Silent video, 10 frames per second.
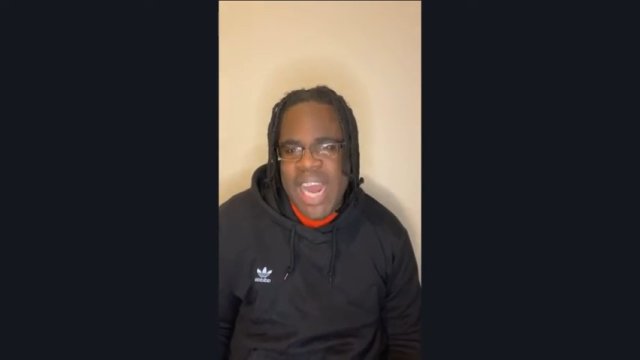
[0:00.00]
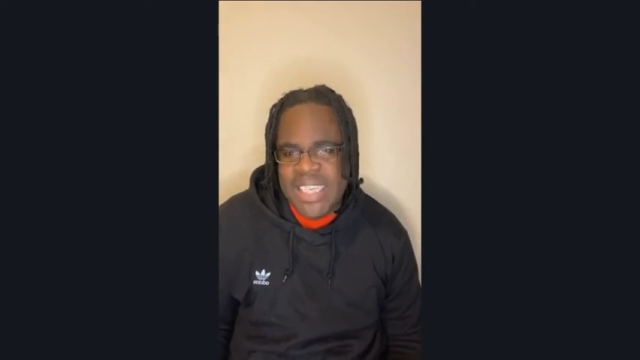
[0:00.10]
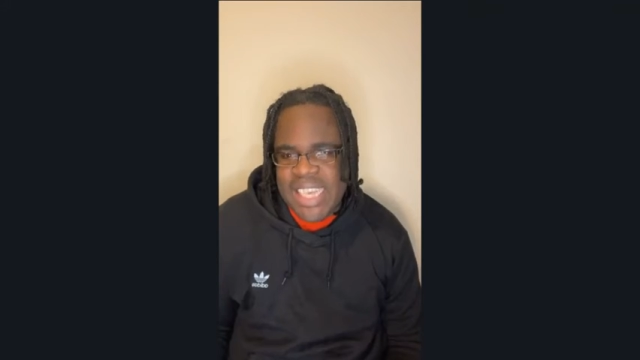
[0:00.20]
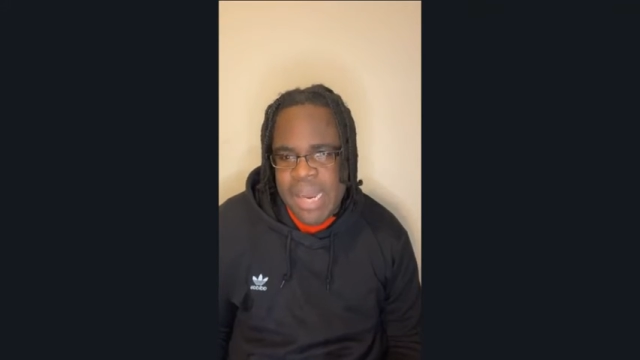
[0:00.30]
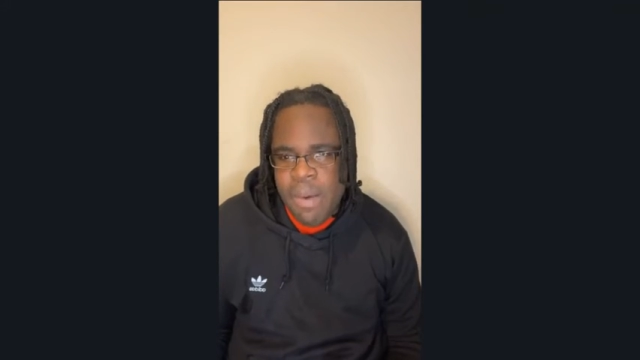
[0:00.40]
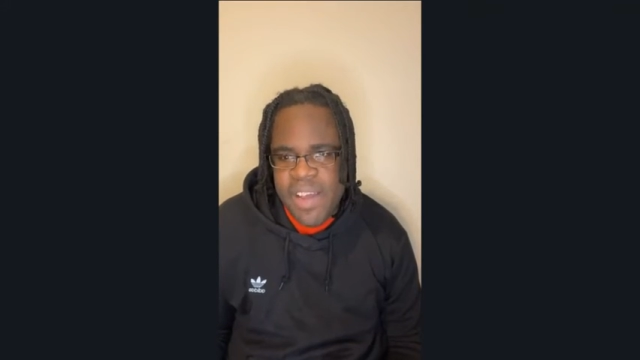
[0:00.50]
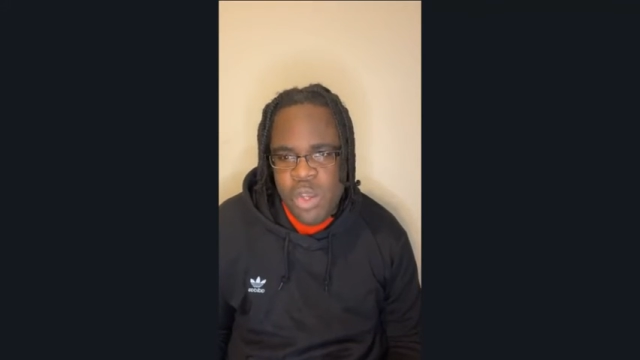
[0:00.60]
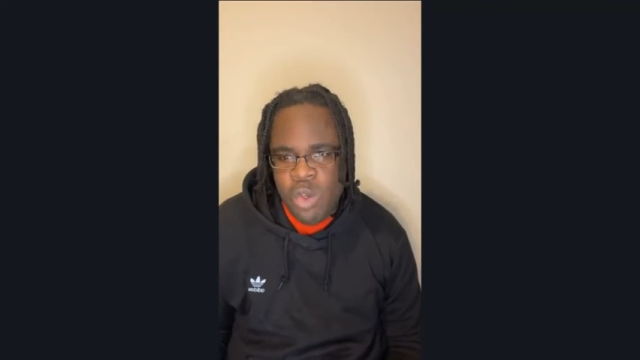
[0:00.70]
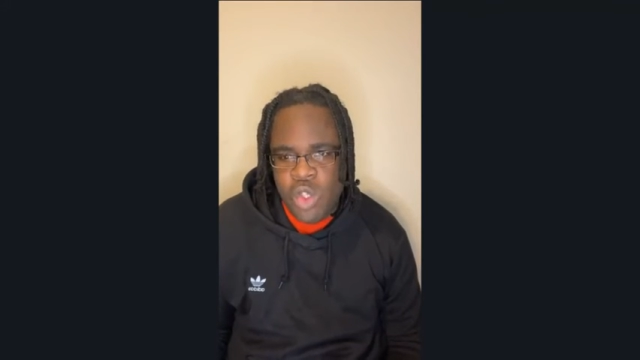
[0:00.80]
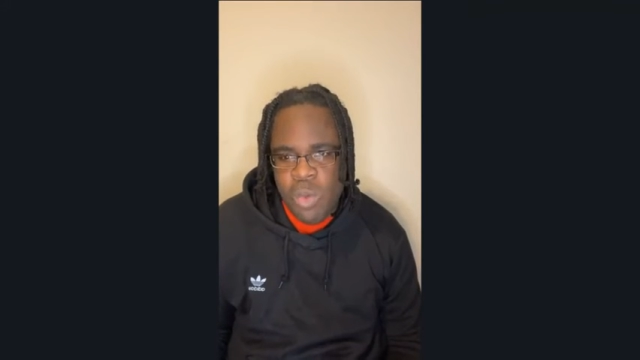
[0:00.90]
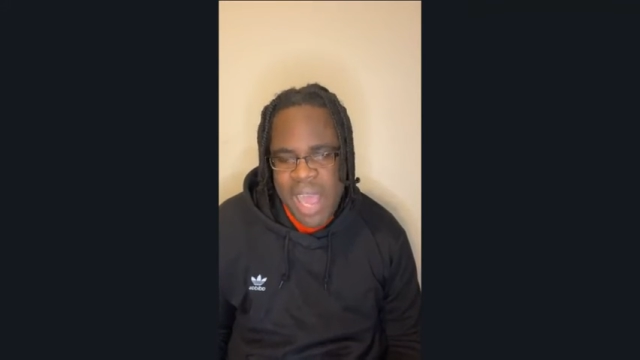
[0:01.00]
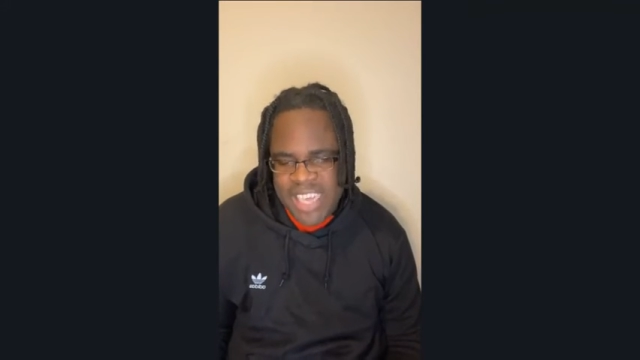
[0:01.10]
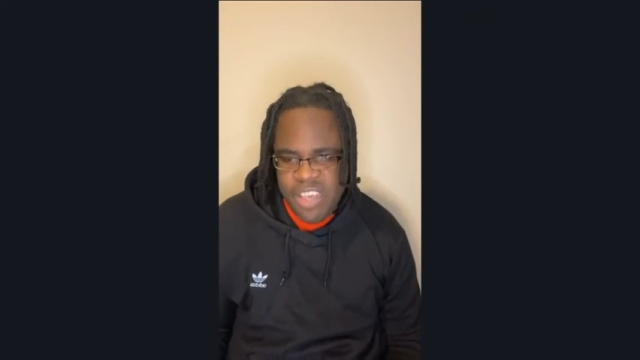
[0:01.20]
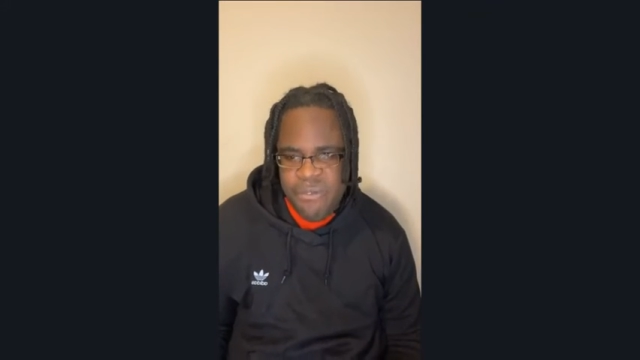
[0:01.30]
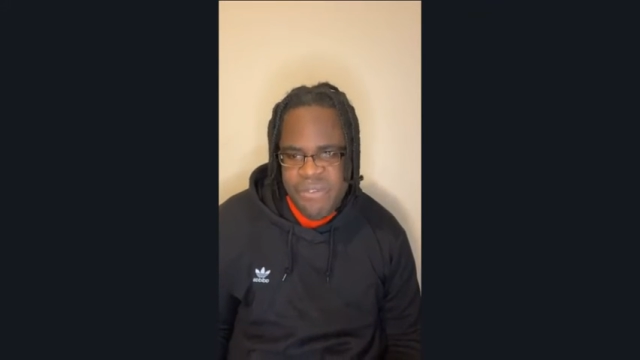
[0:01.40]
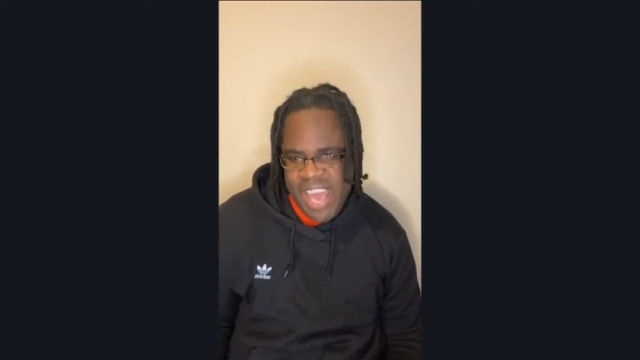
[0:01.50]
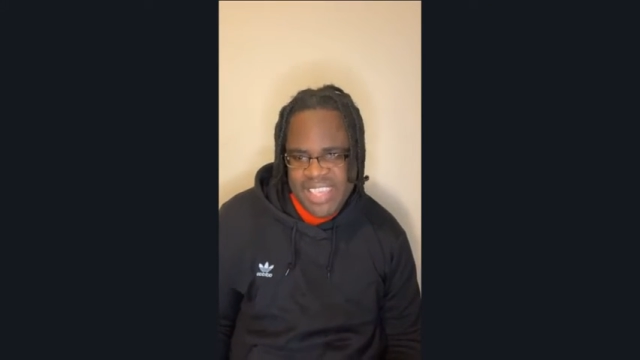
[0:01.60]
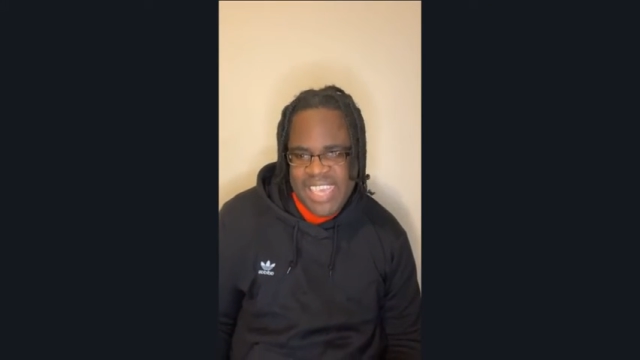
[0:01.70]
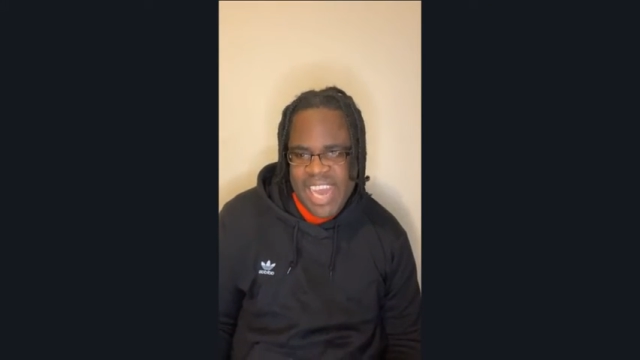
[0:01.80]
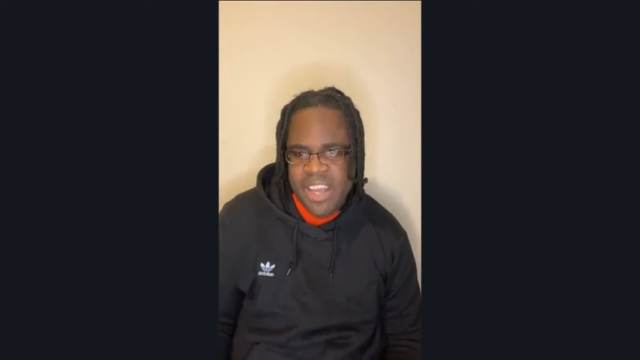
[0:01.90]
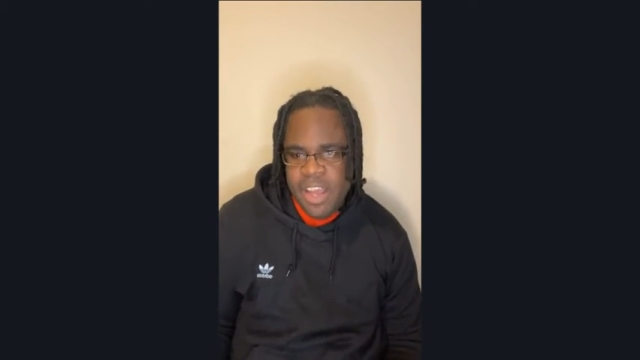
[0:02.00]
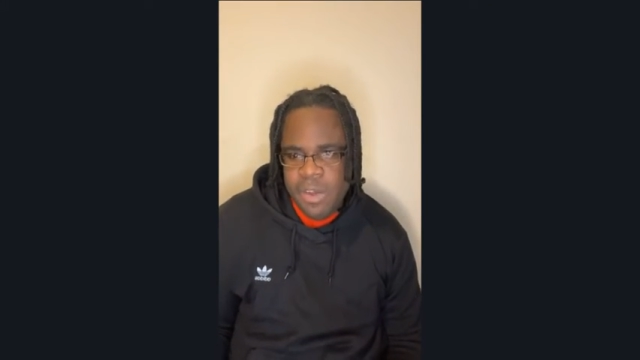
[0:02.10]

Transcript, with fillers: I start them about YouTube I she vex and